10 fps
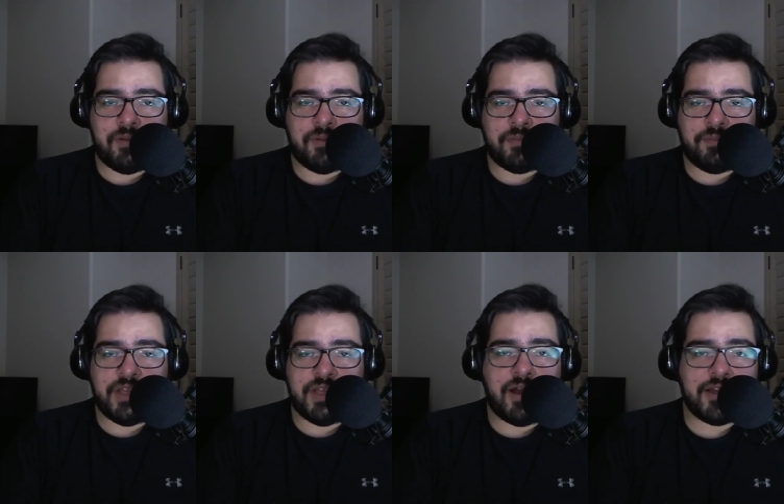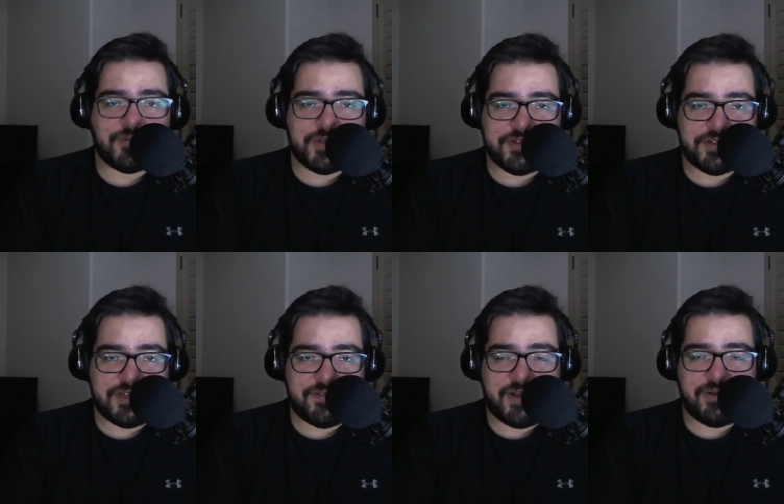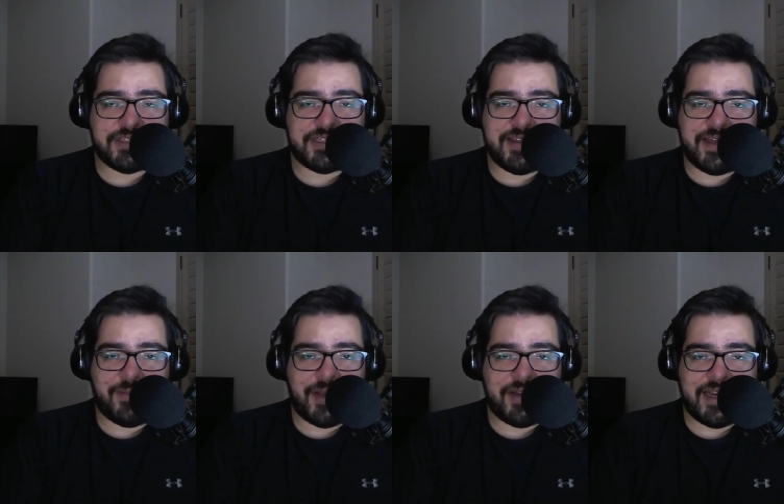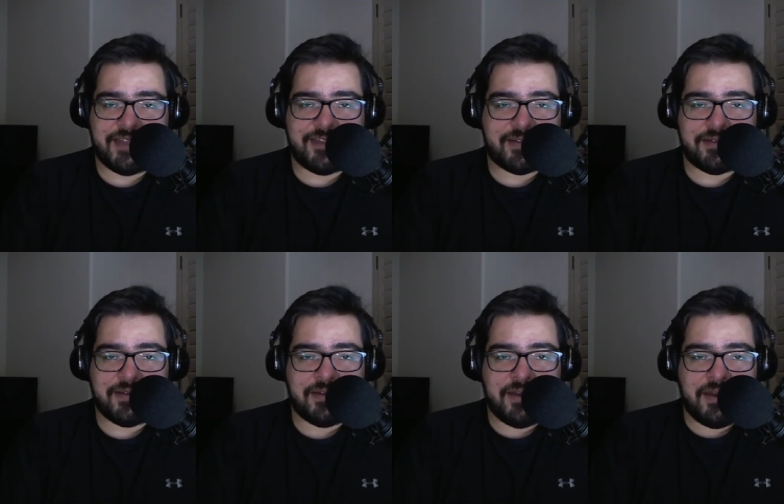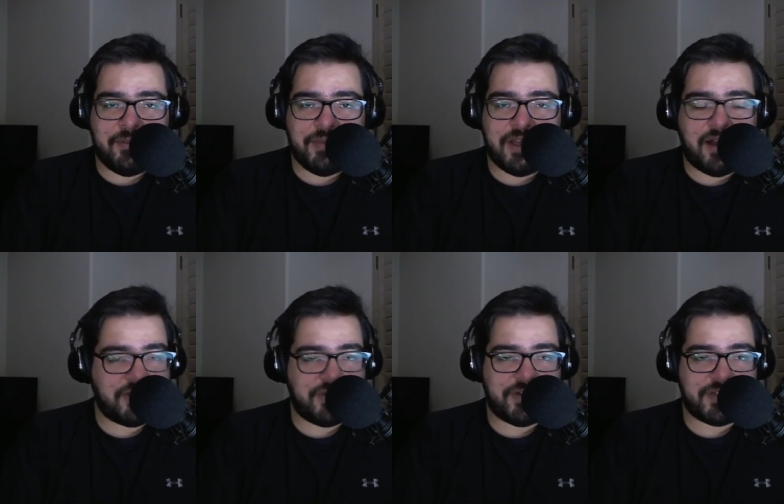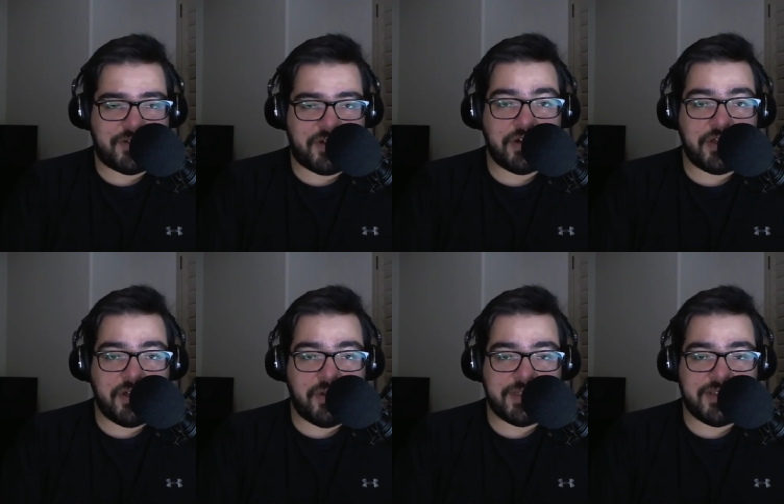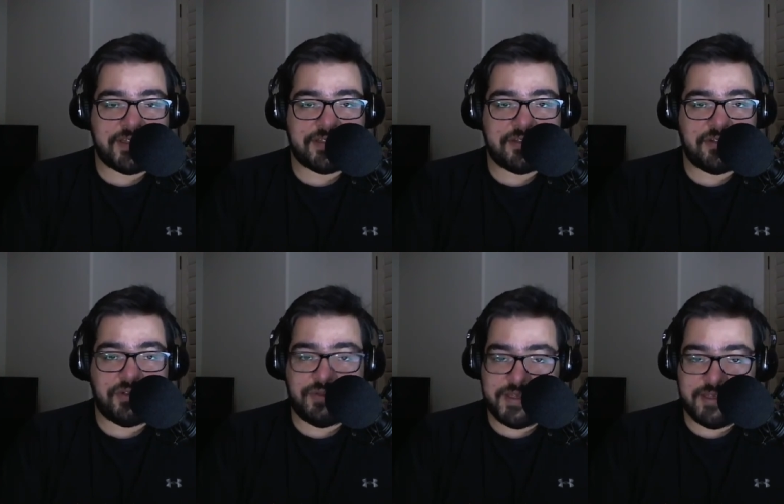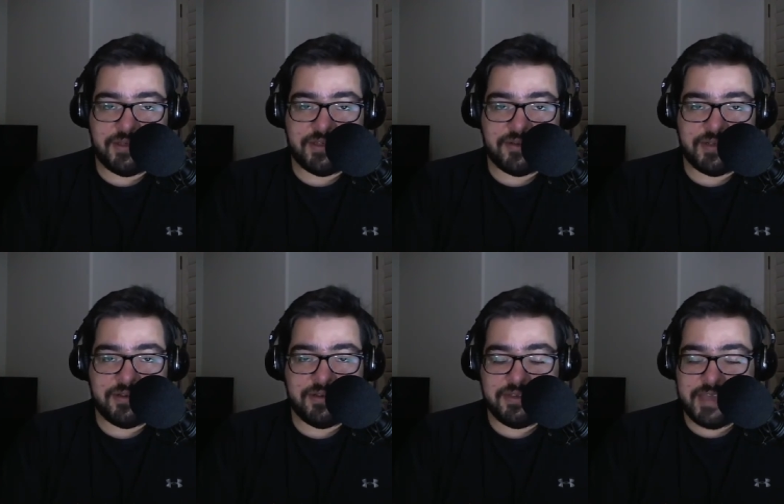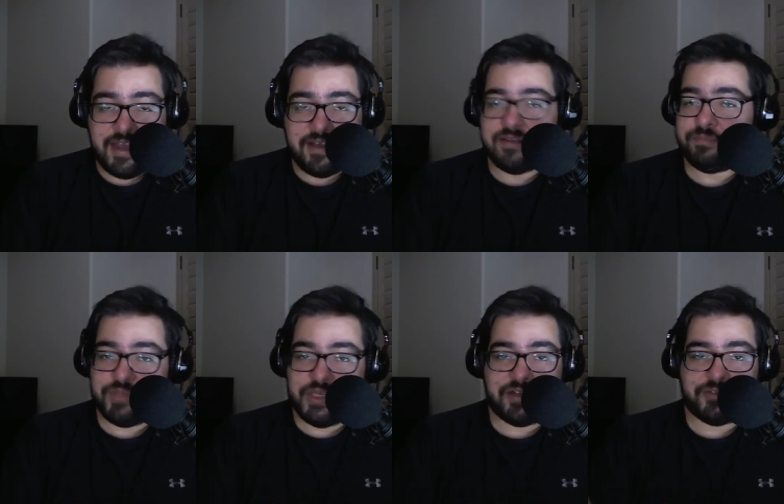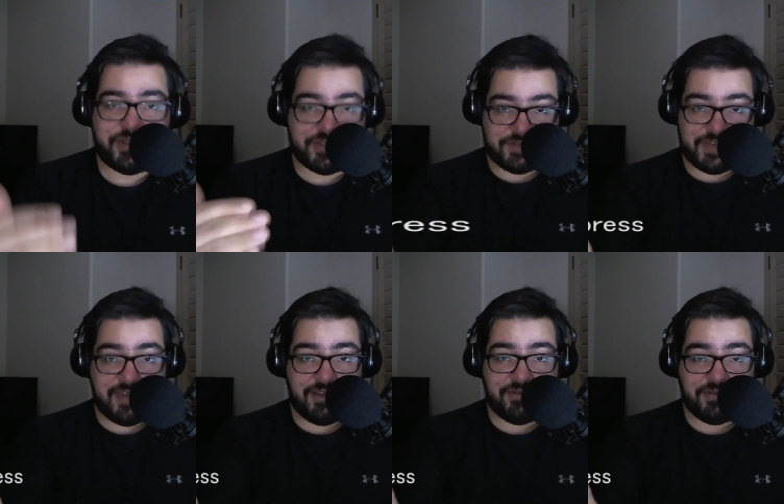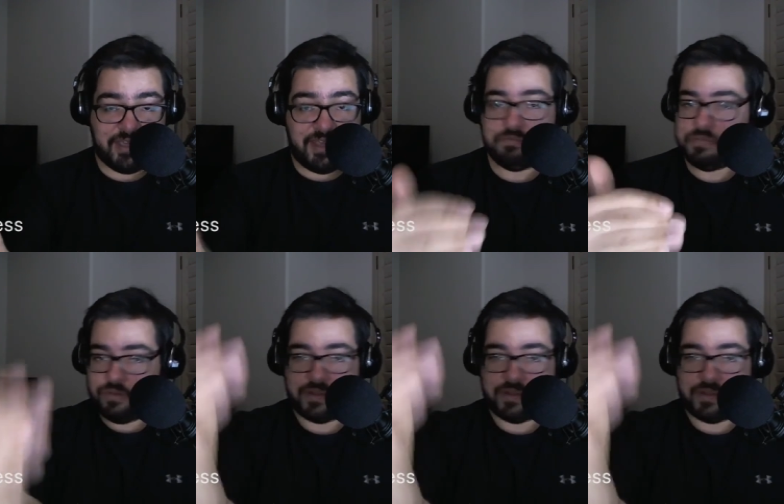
Be honest with yourself. I always say that about anything. Be honest with yourself. Are you going to go into this? Do you think you can do it? Yeah. Be honest with yourself. Can you? Yeah. Do it.